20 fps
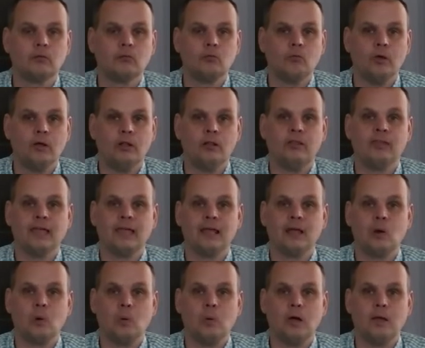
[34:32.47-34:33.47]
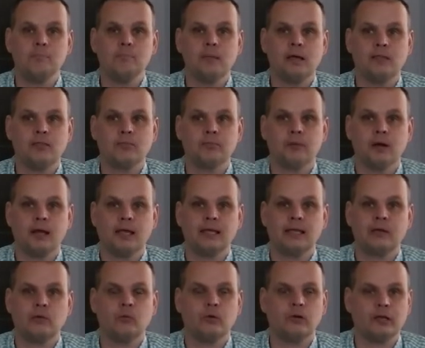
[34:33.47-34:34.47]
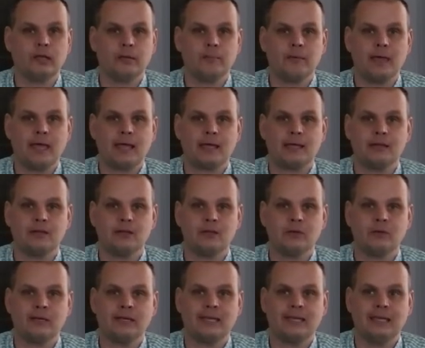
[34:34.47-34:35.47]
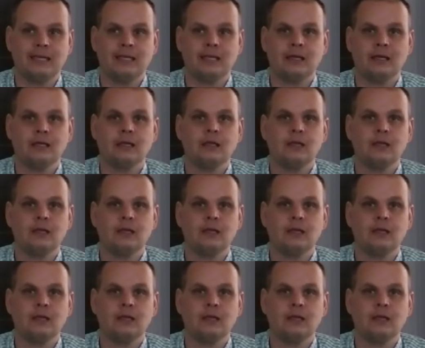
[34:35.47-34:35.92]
We'll take a 1-month break and we'll get back into it in